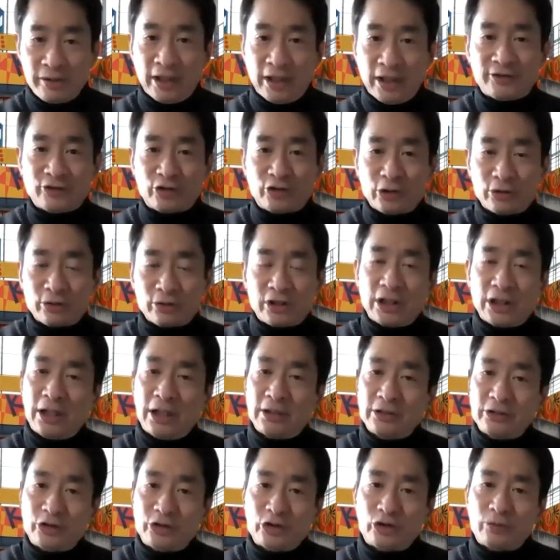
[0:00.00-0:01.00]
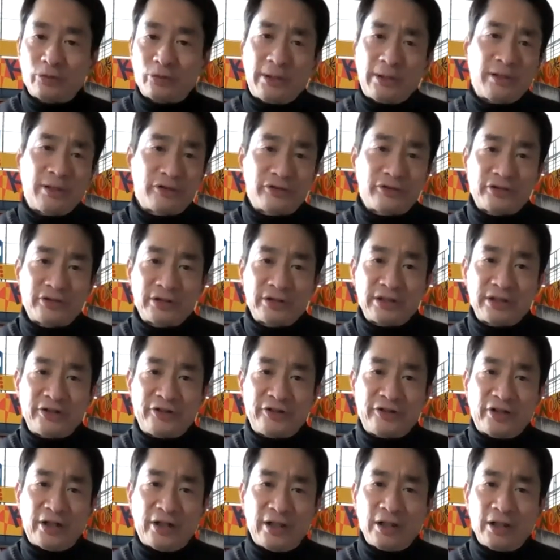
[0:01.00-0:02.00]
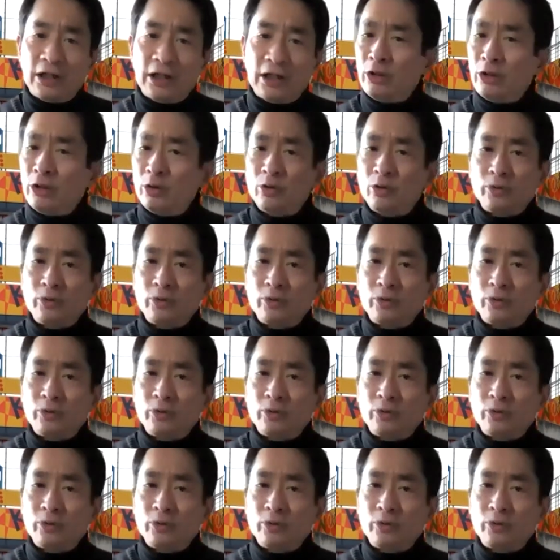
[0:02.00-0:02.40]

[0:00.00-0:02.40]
that sociologist Peterson is saying, oh,